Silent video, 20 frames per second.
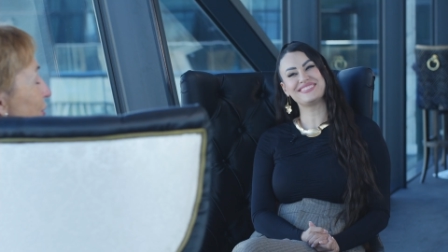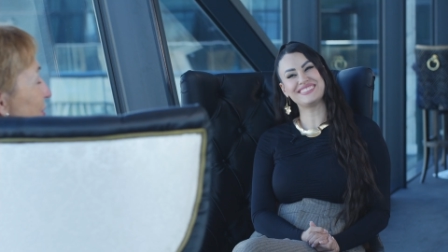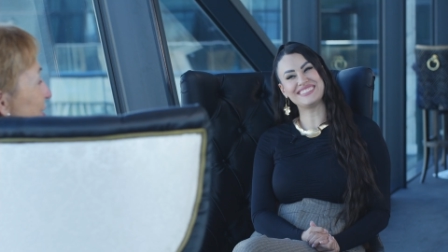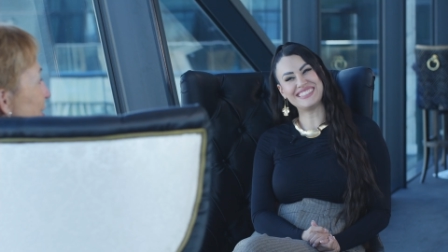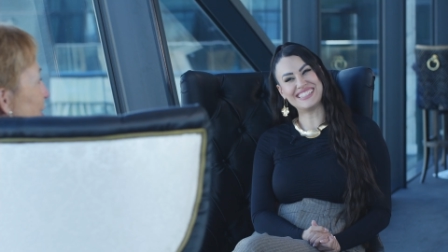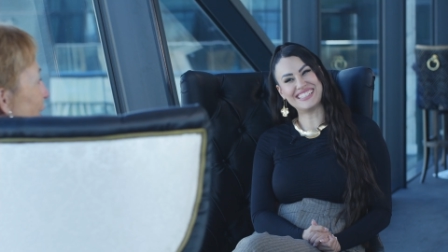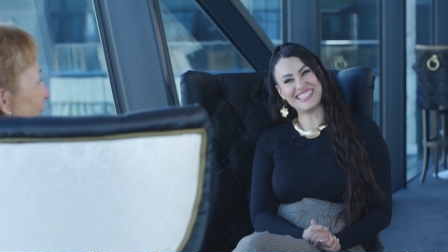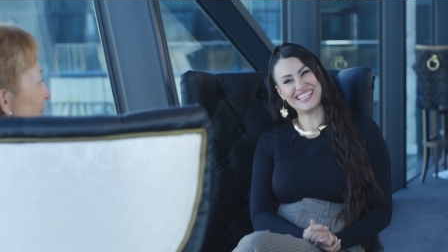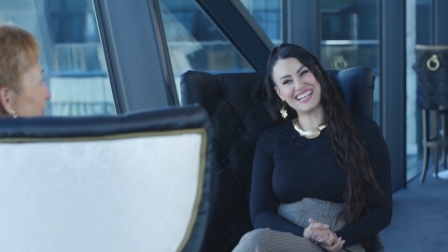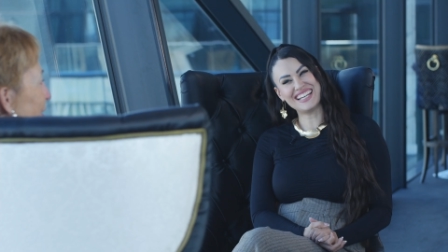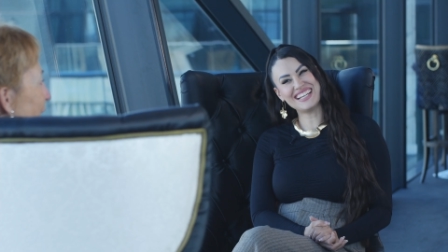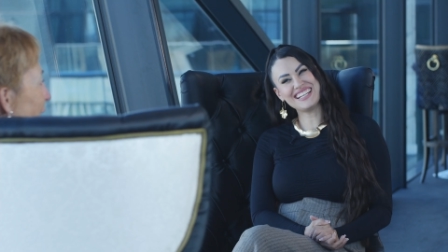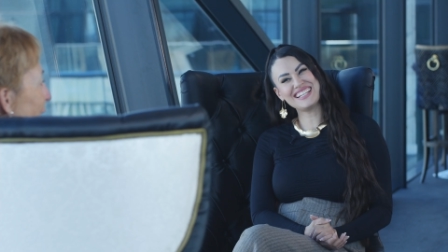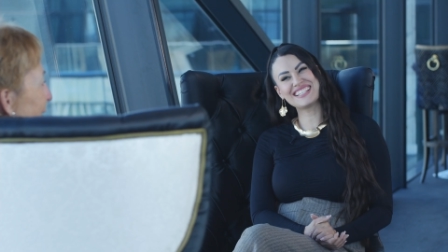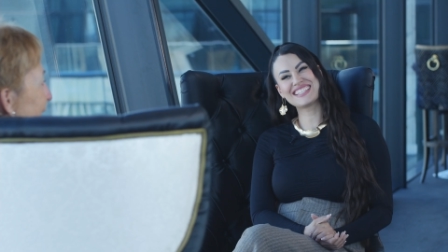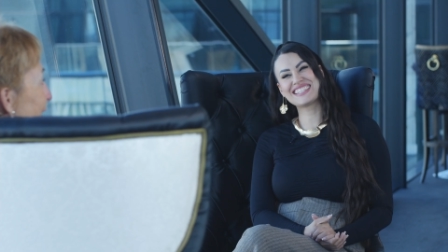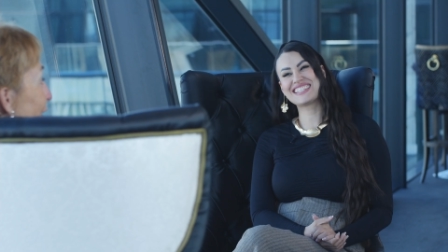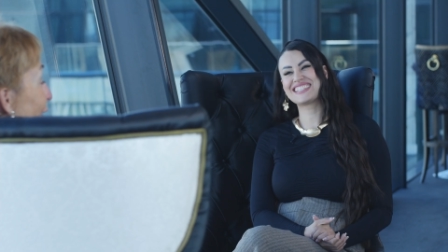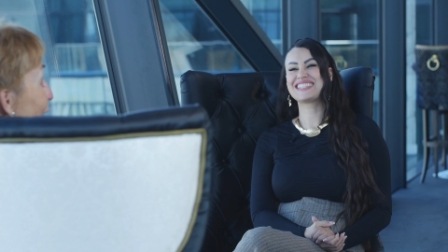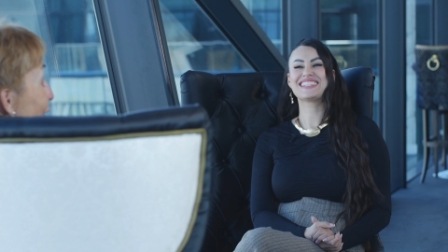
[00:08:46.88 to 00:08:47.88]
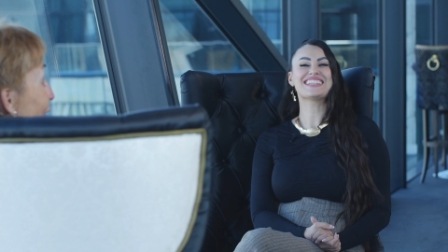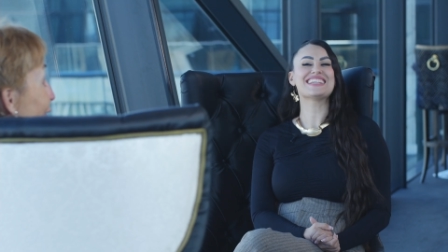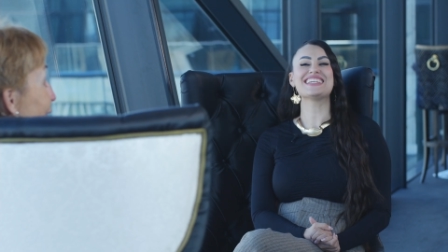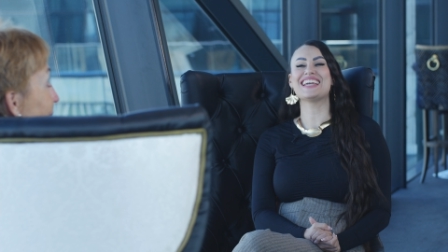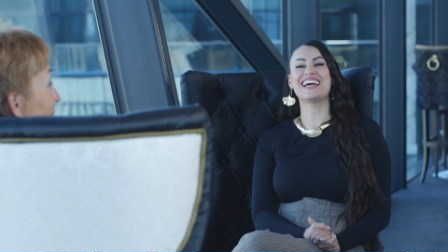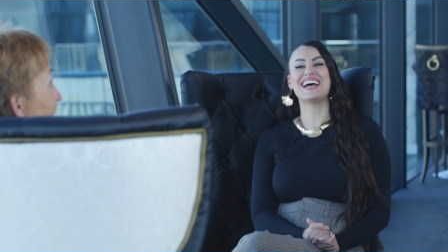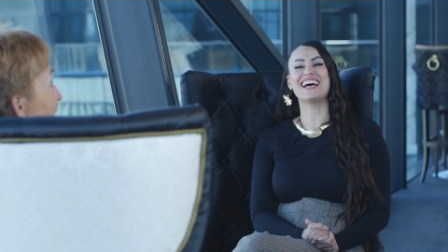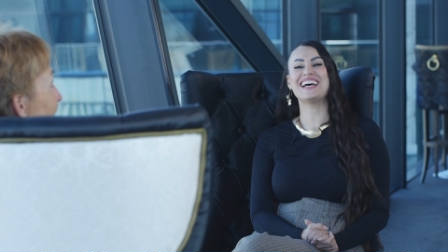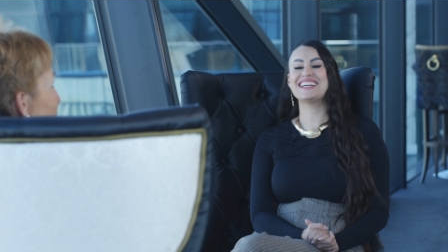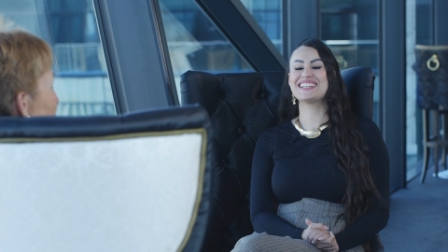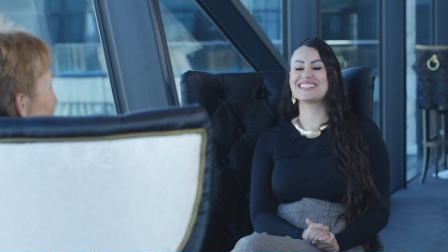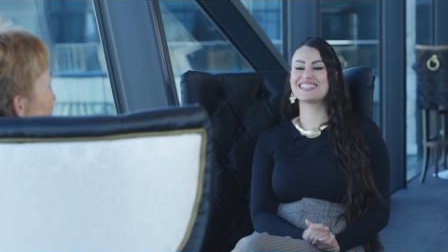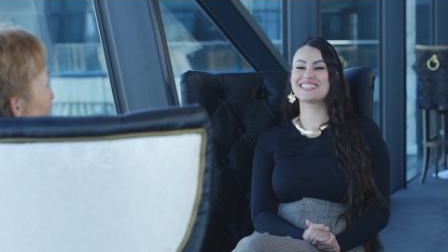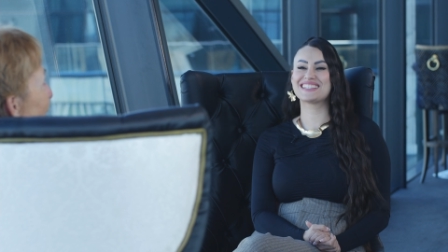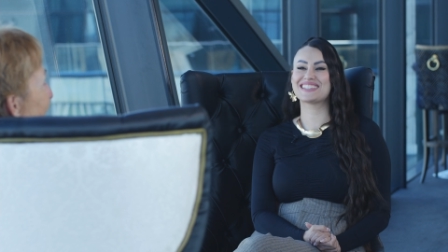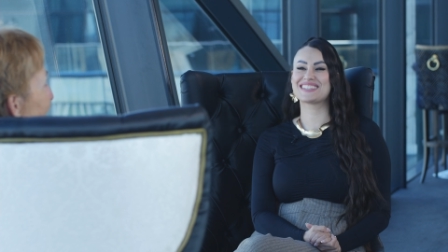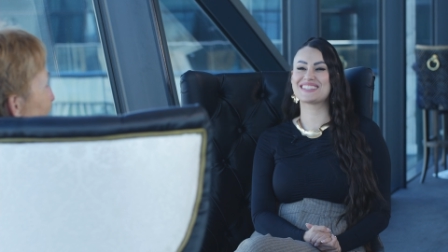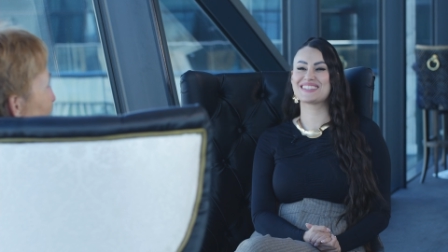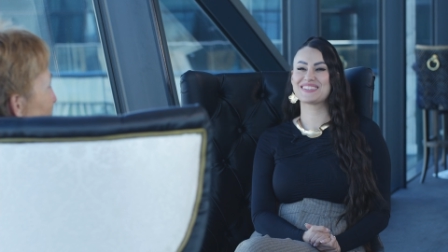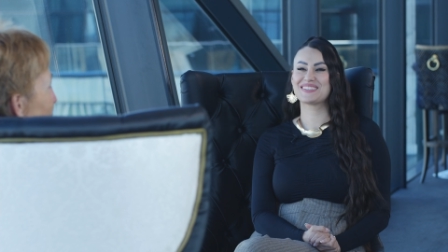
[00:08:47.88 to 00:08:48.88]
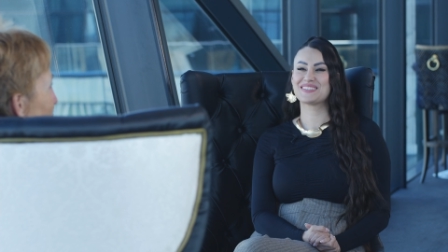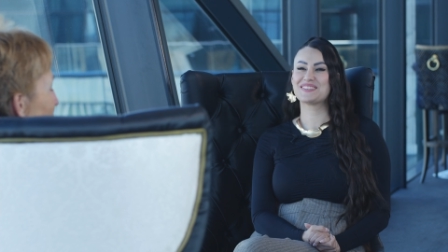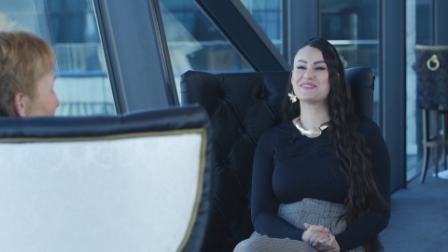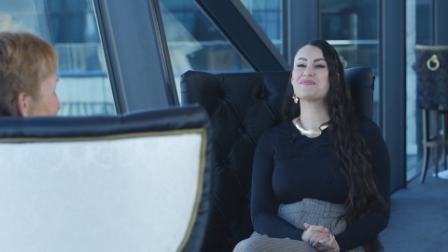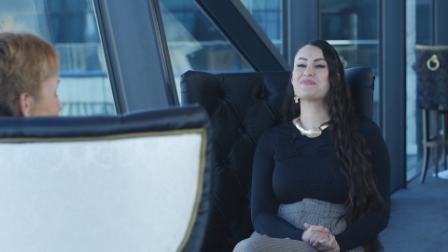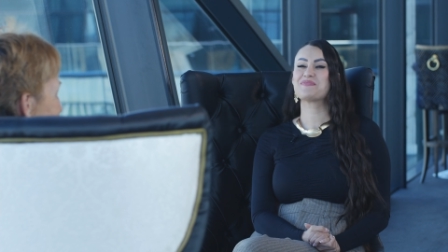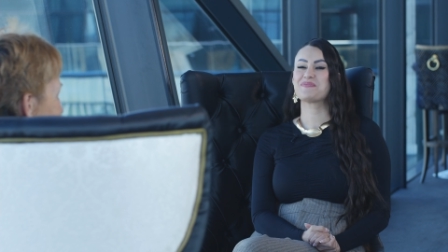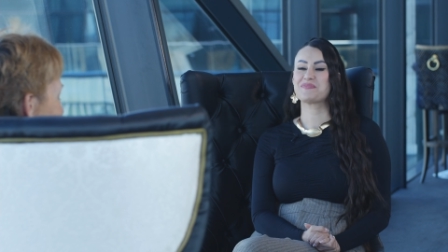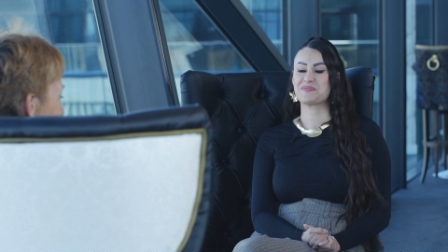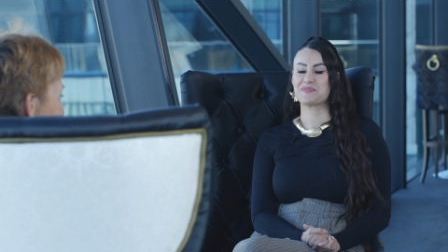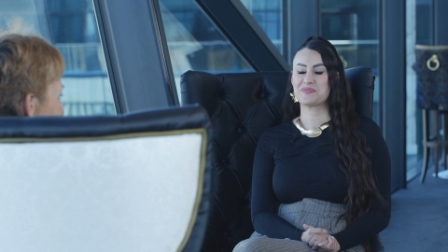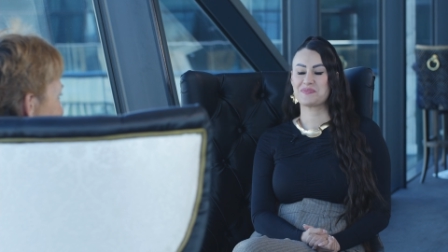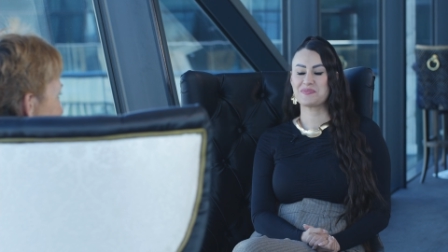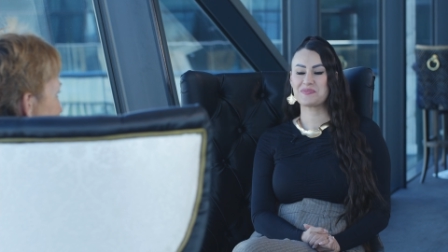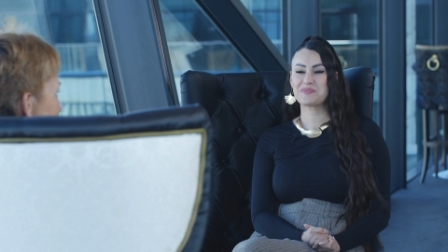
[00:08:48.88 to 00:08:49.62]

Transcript: stuff yes. going on, yes. as we well know about,